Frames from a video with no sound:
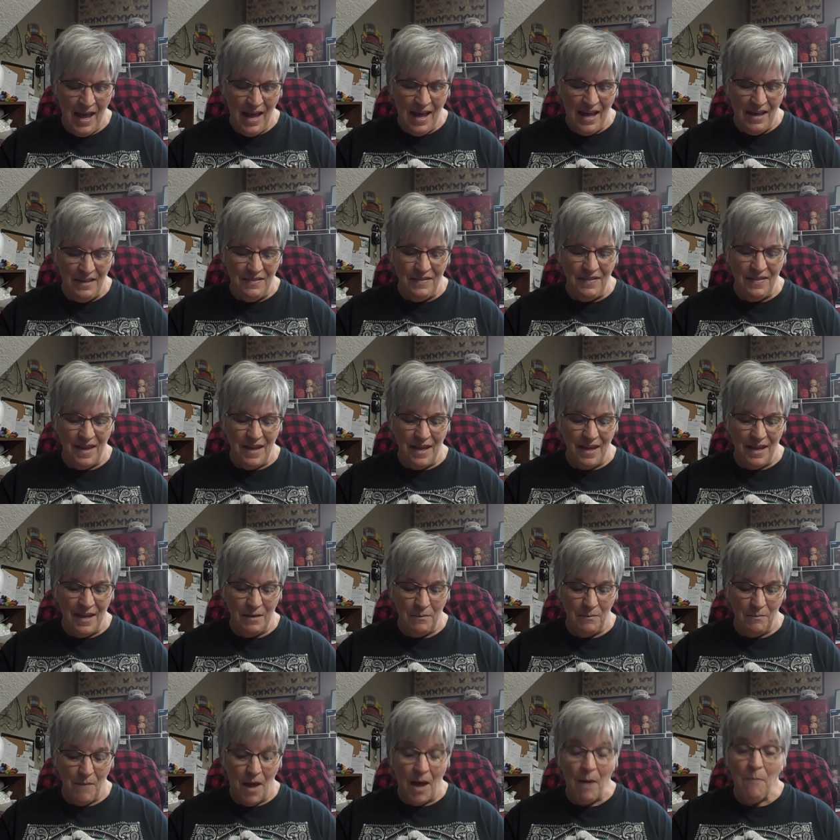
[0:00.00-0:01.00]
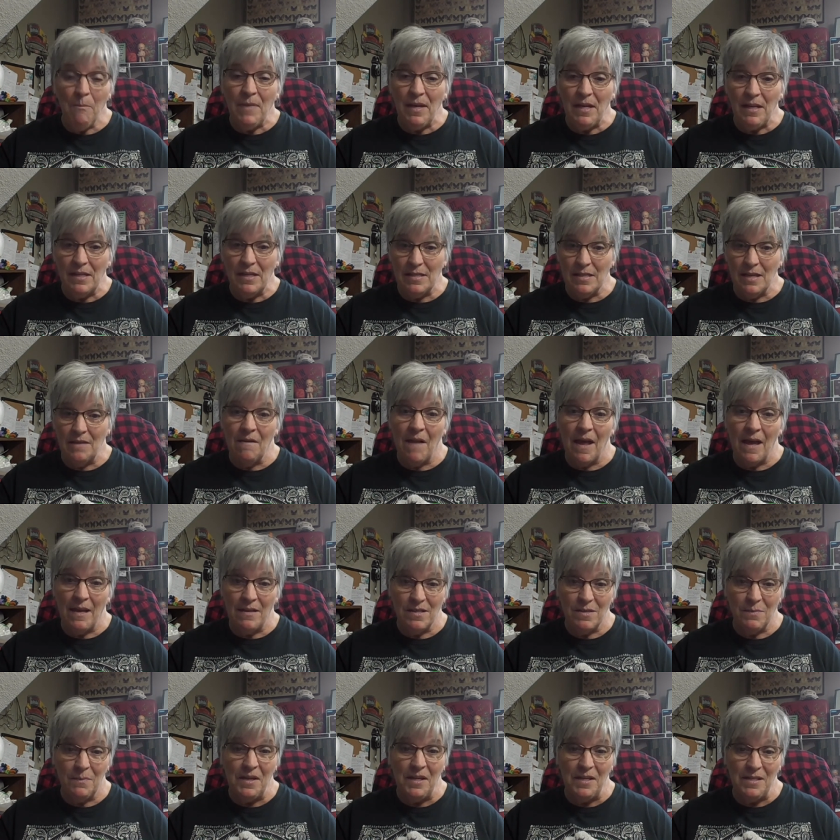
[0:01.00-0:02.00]
that my bins
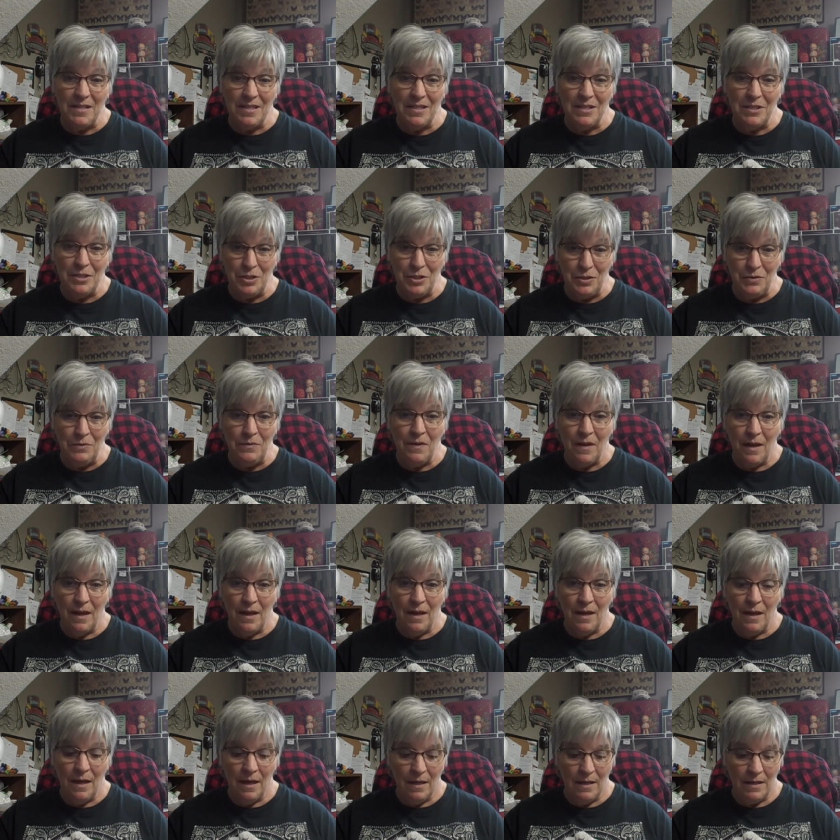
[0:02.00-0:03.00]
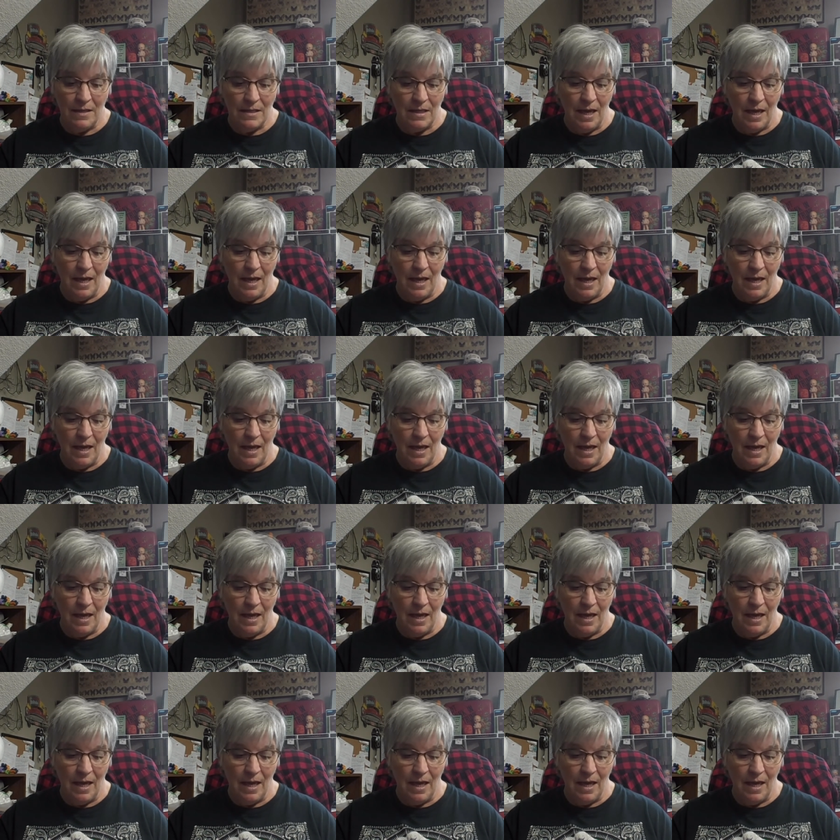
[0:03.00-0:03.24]
allows me to do that,